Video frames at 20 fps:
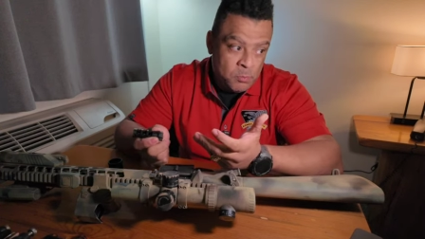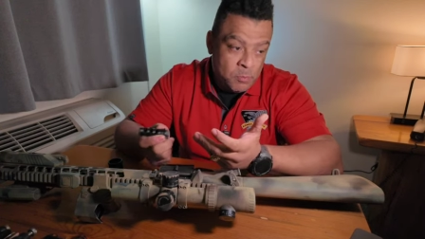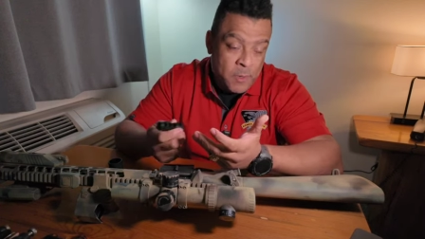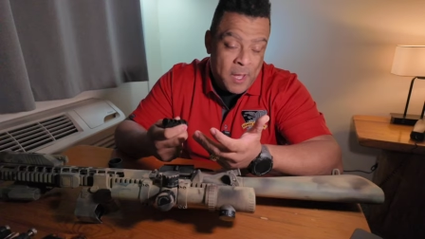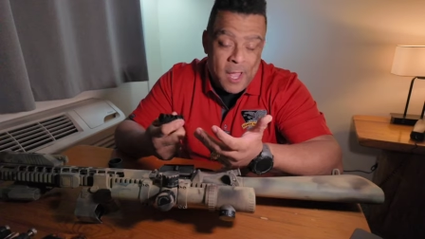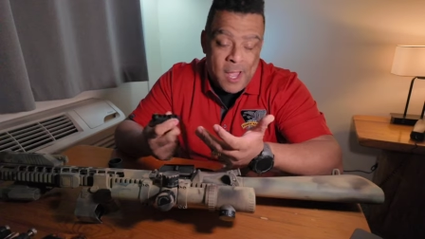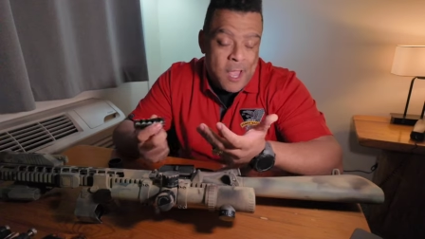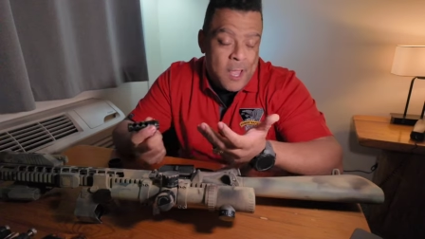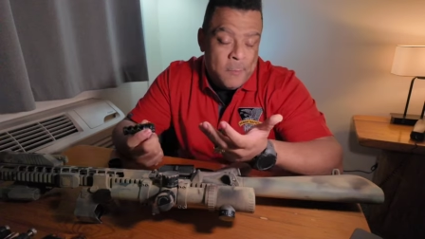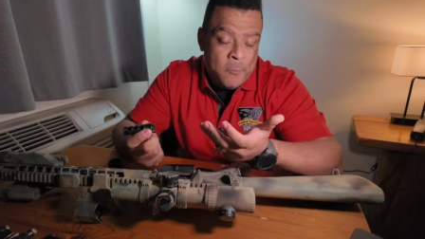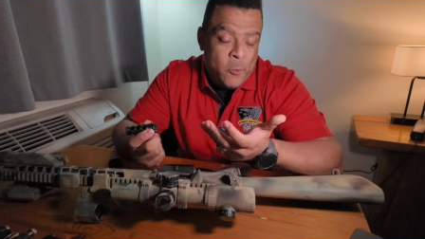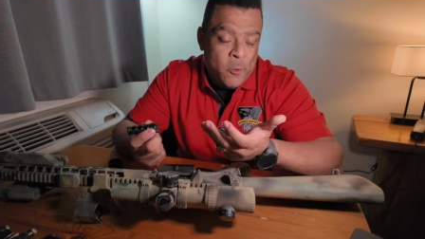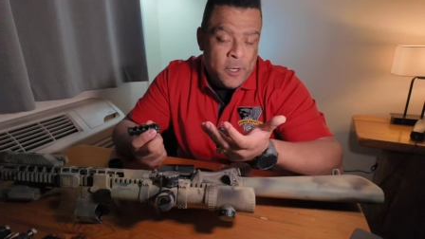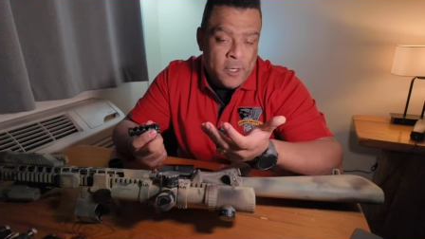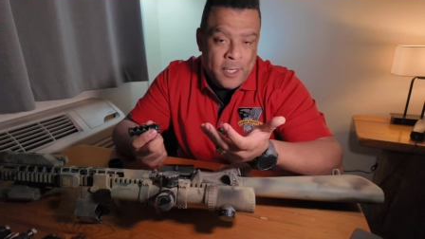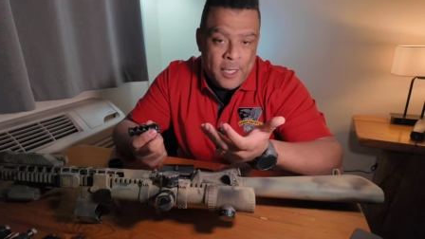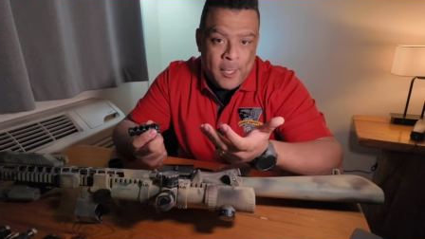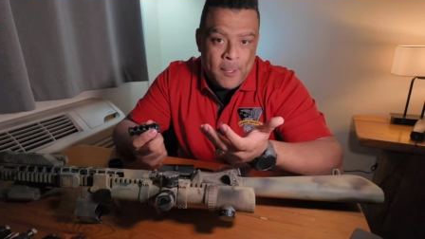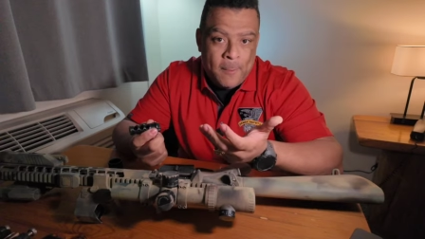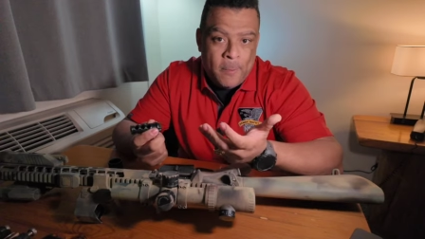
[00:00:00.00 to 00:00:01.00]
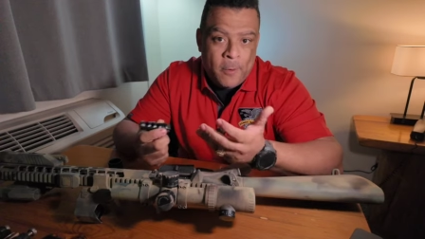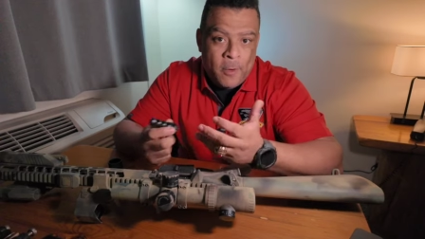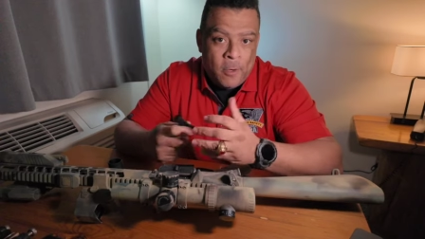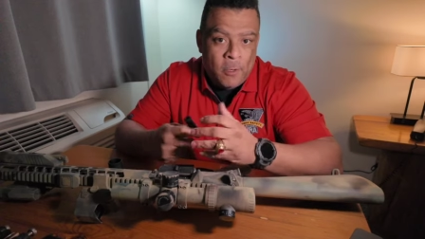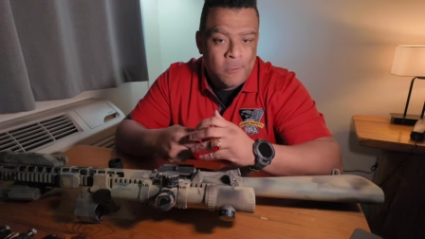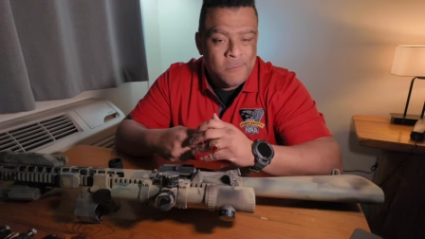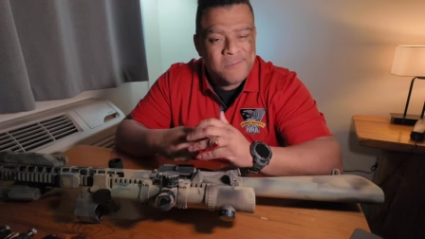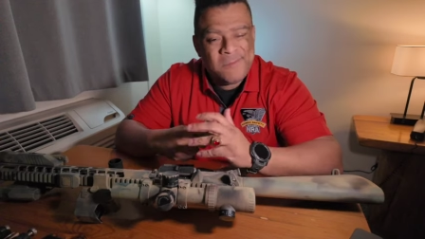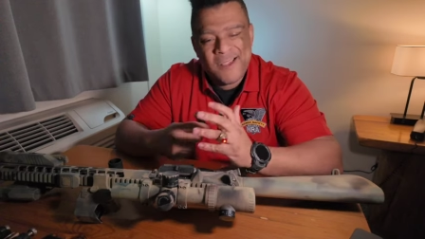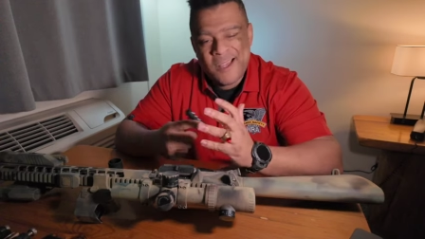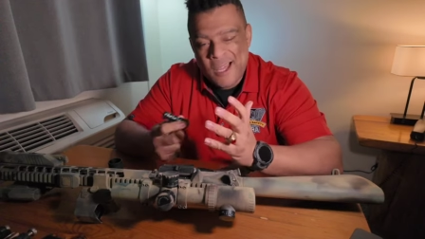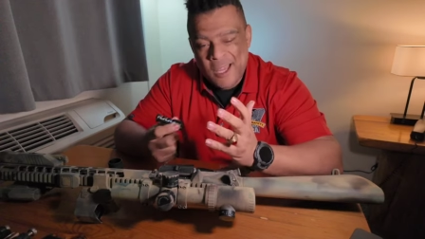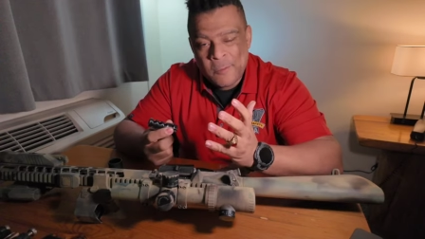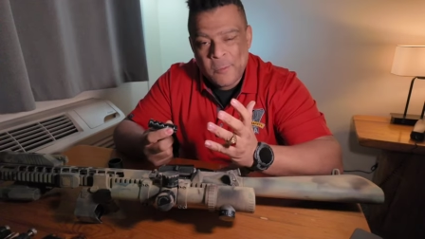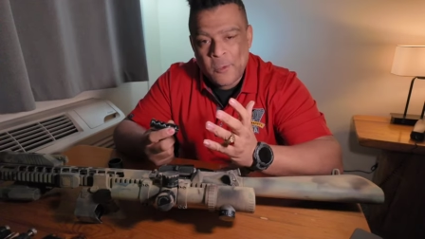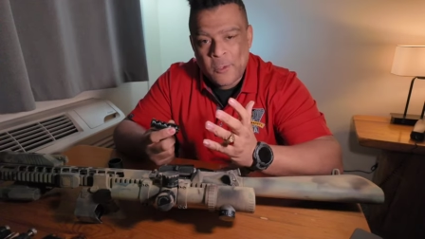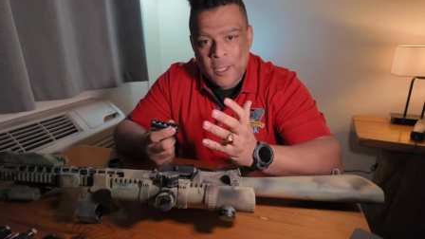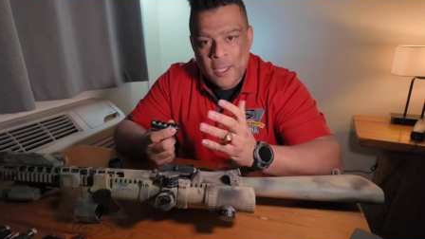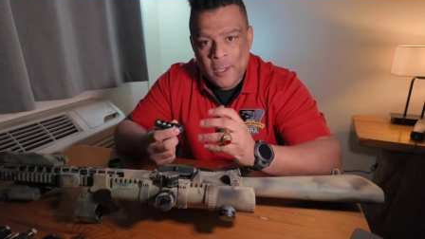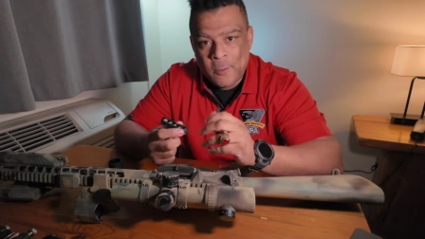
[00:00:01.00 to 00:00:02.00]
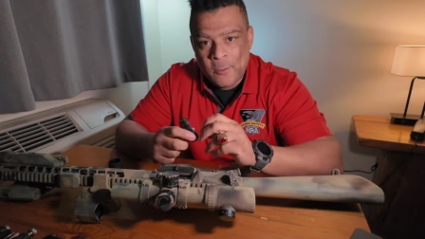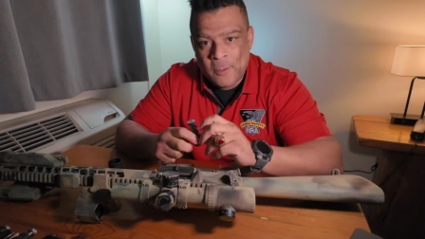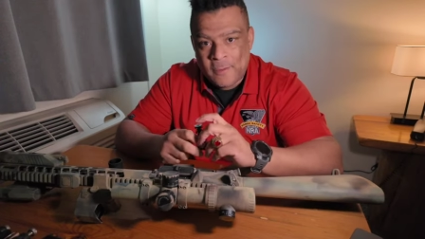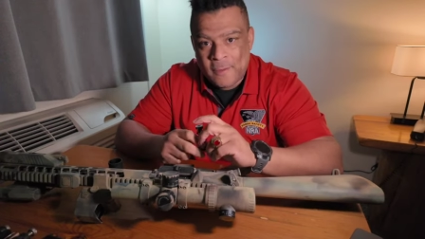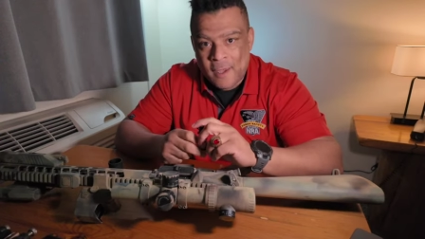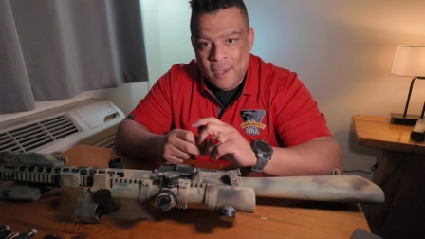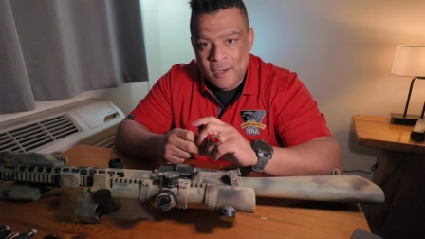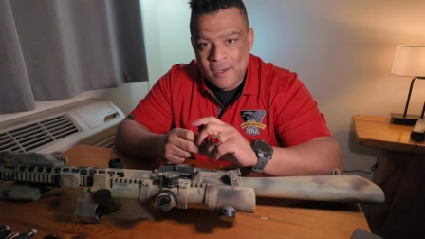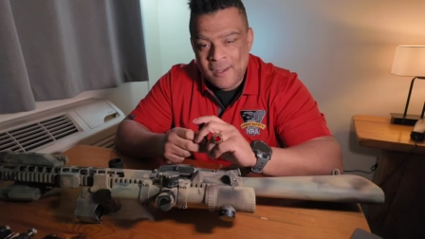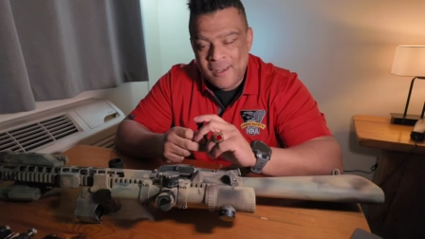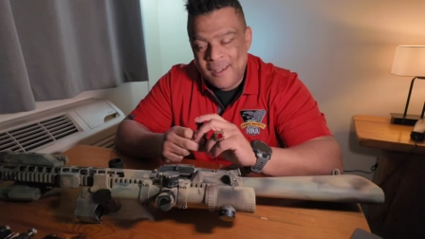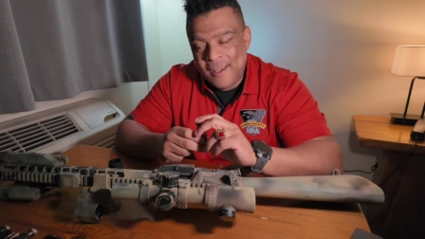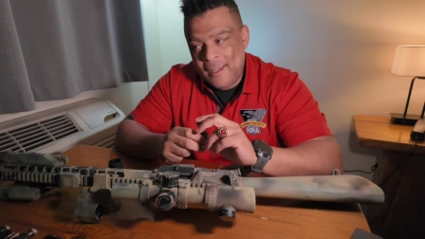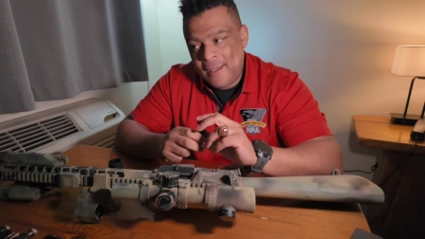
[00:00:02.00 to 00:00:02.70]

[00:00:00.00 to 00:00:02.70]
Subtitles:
But I'm wearing Ear Pro, I'm okay with that.